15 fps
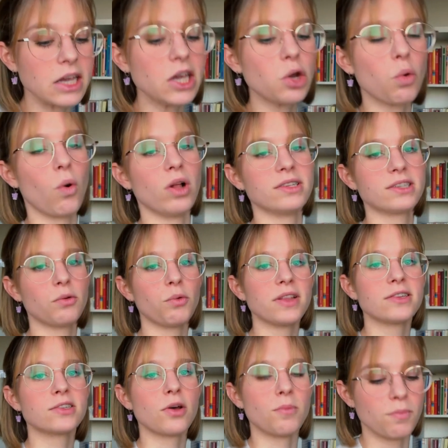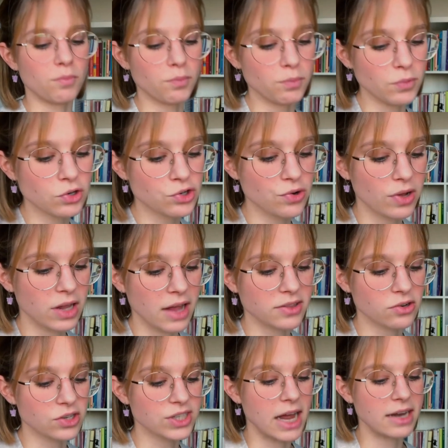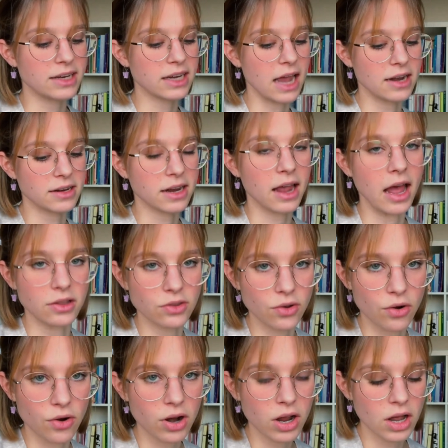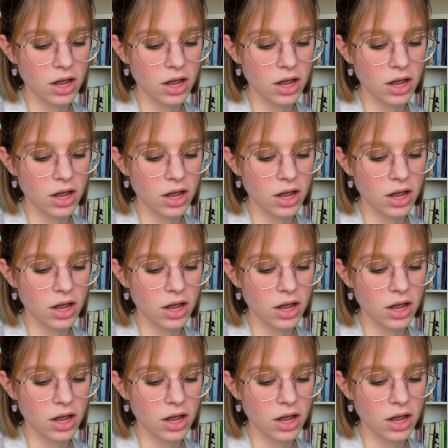equals with some mutual understanding and candor.